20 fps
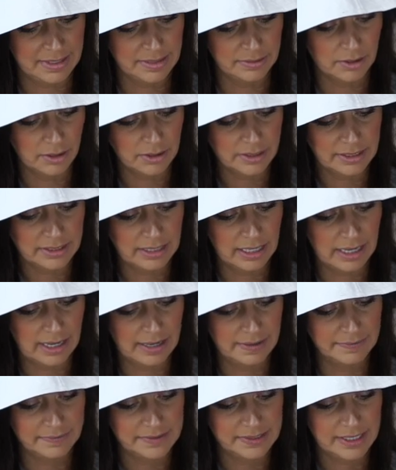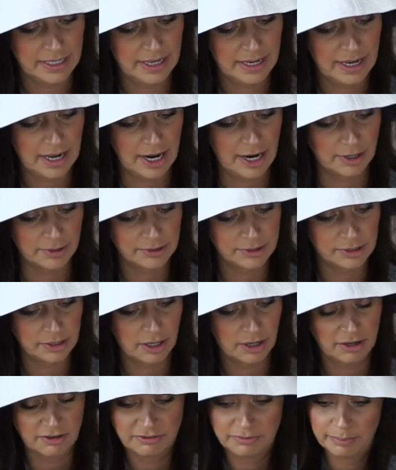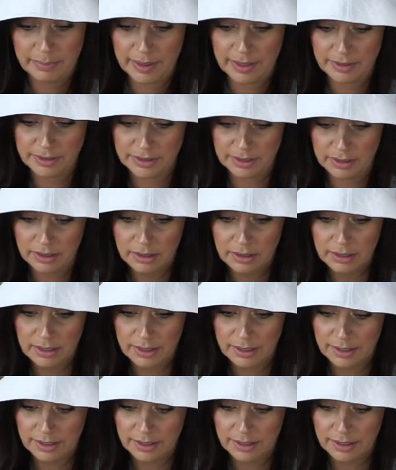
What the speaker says: Larkin Ives hair scarf bundle,